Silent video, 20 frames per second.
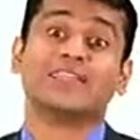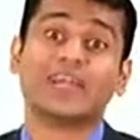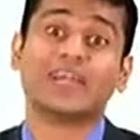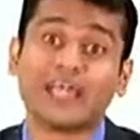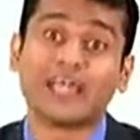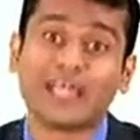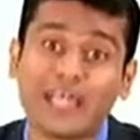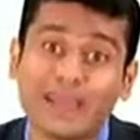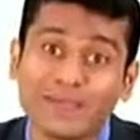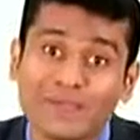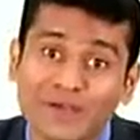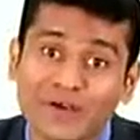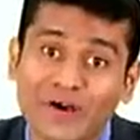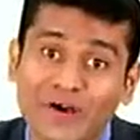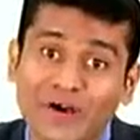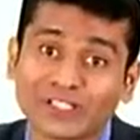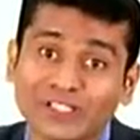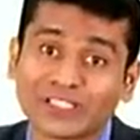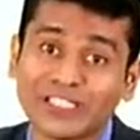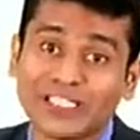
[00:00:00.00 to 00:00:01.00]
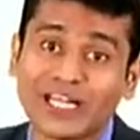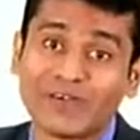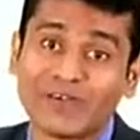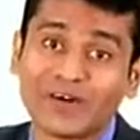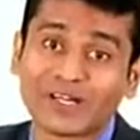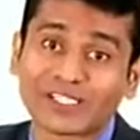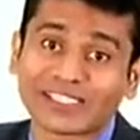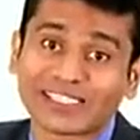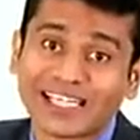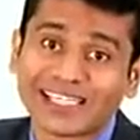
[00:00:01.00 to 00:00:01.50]
The AB cos theta
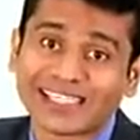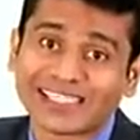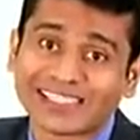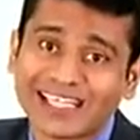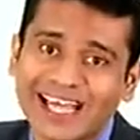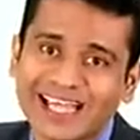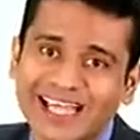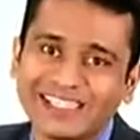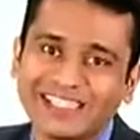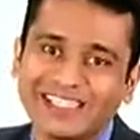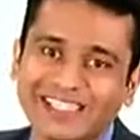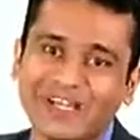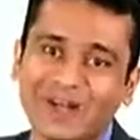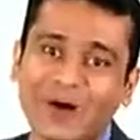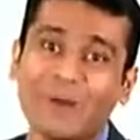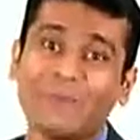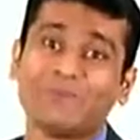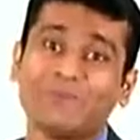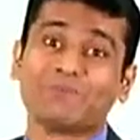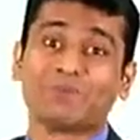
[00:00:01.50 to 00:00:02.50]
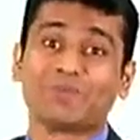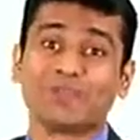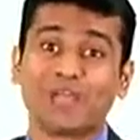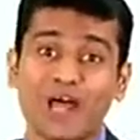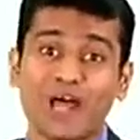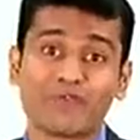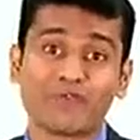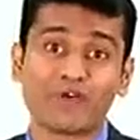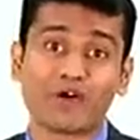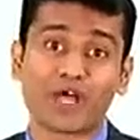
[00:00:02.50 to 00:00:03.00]
was less than 0.
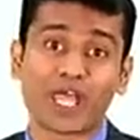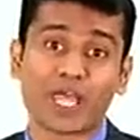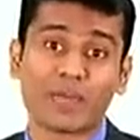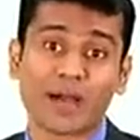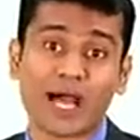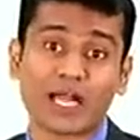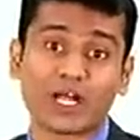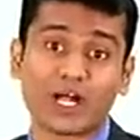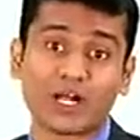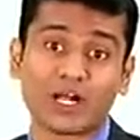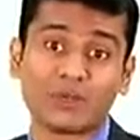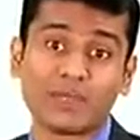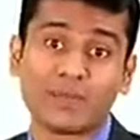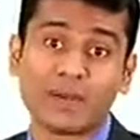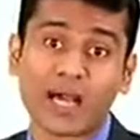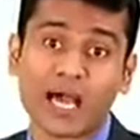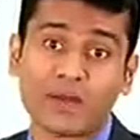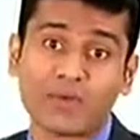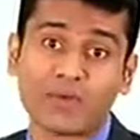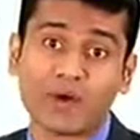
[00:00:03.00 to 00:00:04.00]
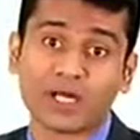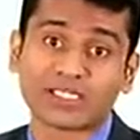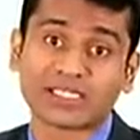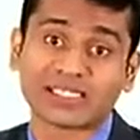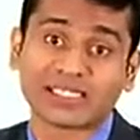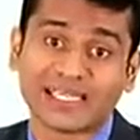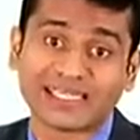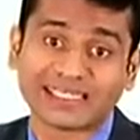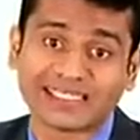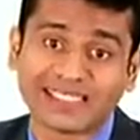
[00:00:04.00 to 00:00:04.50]
Therefore, A bar dot B bar
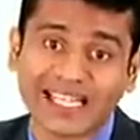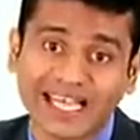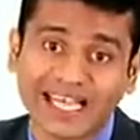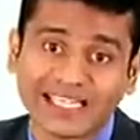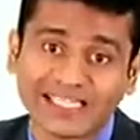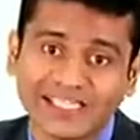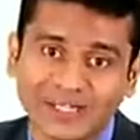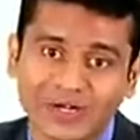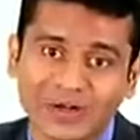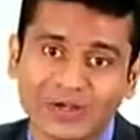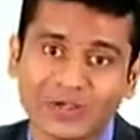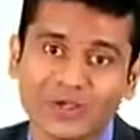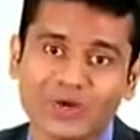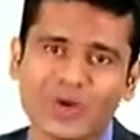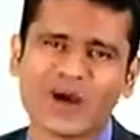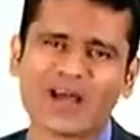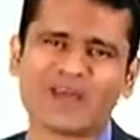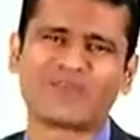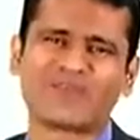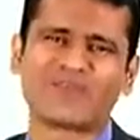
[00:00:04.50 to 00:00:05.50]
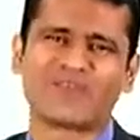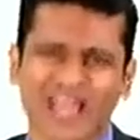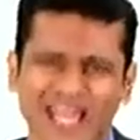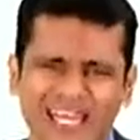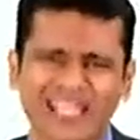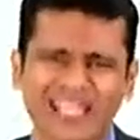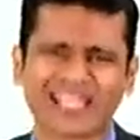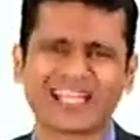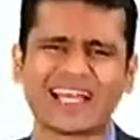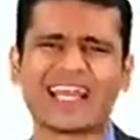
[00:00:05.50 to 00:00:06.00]
was less than 0. You are
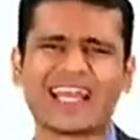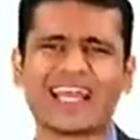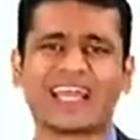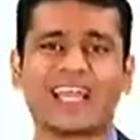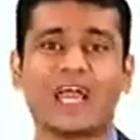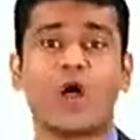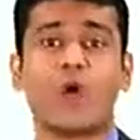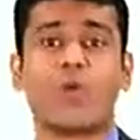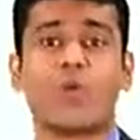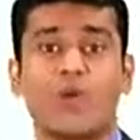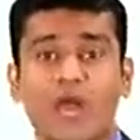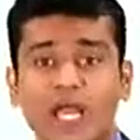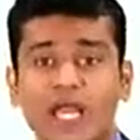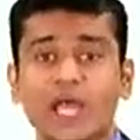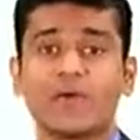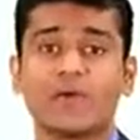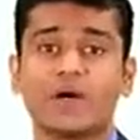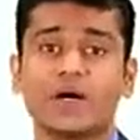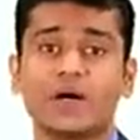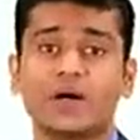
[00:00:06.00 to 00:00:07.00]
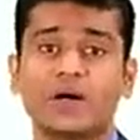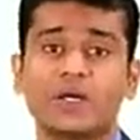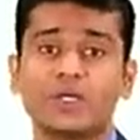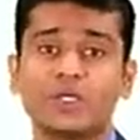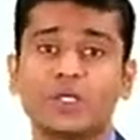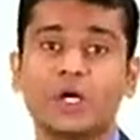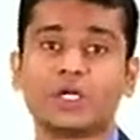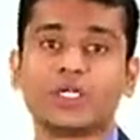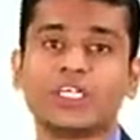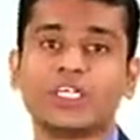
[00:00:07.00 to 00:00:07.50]
very correct. Whenever
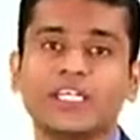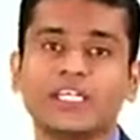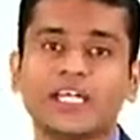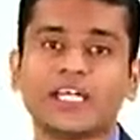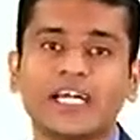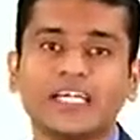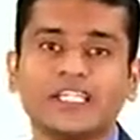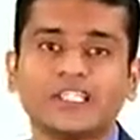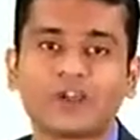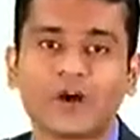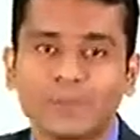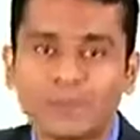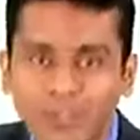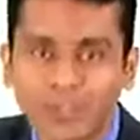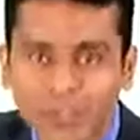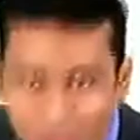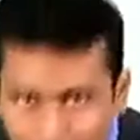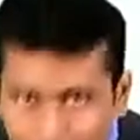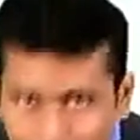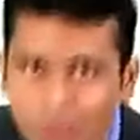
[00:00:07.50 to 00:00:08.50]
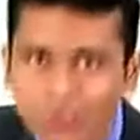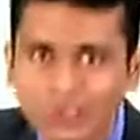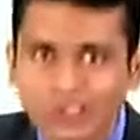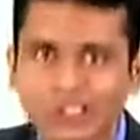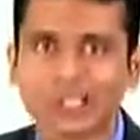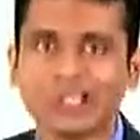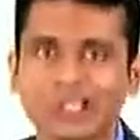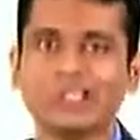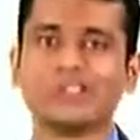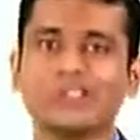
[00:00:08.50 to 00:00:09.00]
your theta is
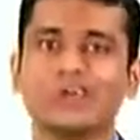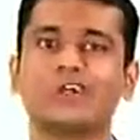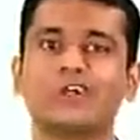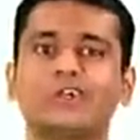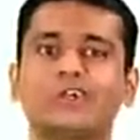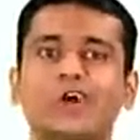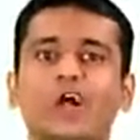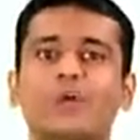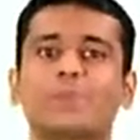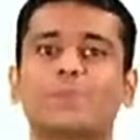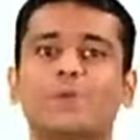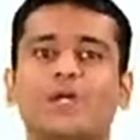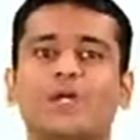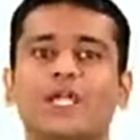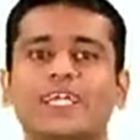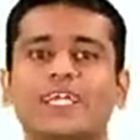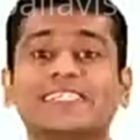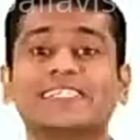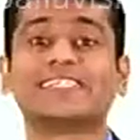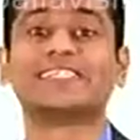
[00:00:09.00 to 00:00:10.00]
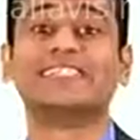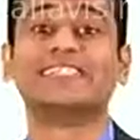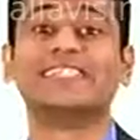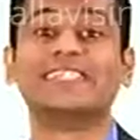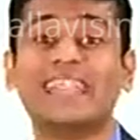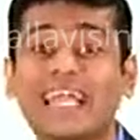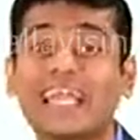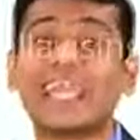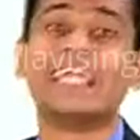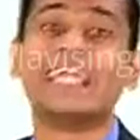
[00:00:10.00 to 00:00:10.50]
obtuse, your dot product is
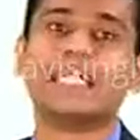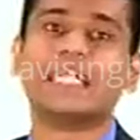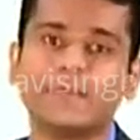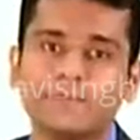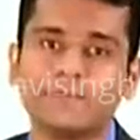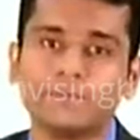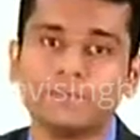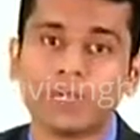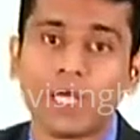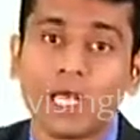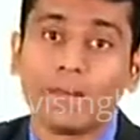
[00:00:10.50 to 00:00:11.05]
negative.